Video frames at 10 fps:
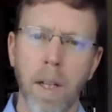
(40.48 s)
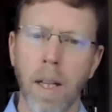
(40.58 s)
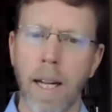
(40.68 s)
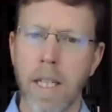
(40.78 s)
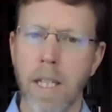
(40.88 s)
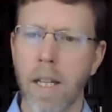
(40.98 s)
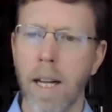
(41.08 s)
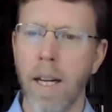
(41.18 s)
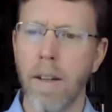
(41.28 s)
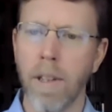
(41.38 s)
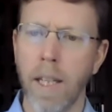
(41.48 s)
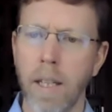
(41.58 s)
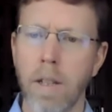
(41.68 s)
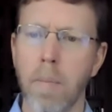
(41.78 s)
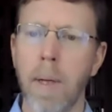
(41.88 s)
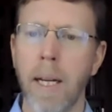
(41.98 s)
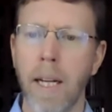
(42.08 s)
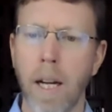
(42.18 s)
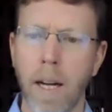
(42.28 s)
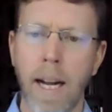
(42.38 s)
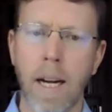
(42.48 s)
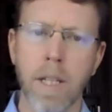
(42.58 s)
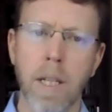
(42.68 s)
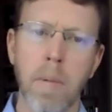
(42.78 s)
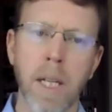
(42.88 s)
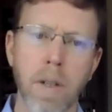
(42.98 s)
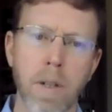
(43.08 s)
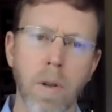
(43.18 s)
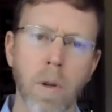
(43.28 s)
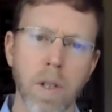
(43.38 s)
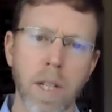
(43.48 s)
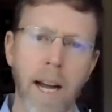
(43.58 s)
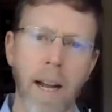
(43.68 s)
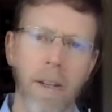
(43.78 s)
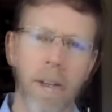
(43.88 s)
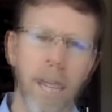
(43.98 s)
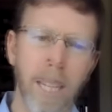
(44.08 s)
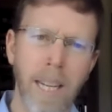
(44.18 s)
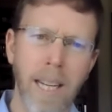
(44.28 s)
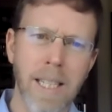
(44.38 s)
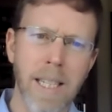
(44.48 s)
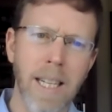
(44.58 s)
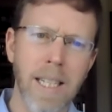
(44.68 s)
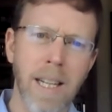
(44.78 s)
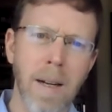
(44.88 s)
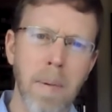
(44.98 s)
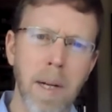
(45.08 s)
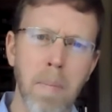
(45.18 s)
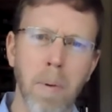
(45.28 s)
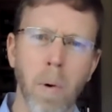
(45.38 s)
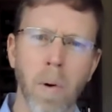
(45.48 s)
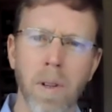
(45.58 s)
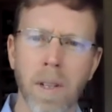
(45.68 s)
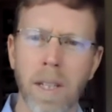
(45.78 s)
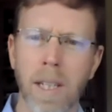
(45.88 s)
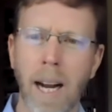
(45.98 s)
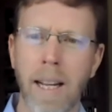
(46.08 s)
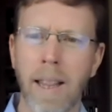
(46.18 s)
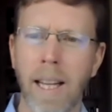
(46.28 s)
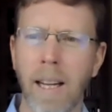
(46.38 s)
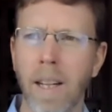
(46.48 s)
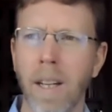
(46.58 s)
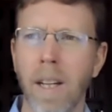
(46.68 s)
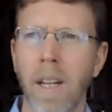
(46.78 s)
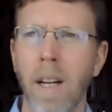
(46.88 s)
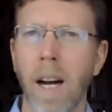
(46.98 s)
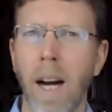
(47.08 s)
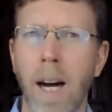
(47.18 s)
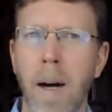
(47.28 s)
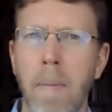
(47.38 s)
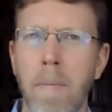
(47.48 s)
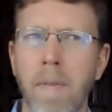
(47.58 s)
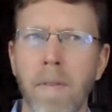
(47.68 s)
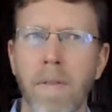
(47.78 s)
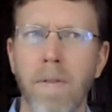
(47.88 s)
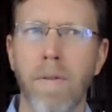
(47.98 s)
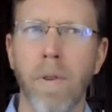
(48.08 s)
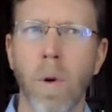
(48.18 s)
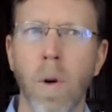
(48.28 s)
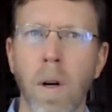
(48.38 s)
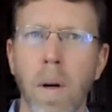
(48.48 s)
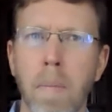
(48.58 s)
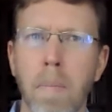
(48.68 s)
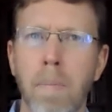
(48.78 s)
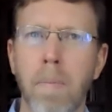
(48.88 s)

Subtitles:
legislatively, depending on how CBO scores that. It's going to be important, I think, for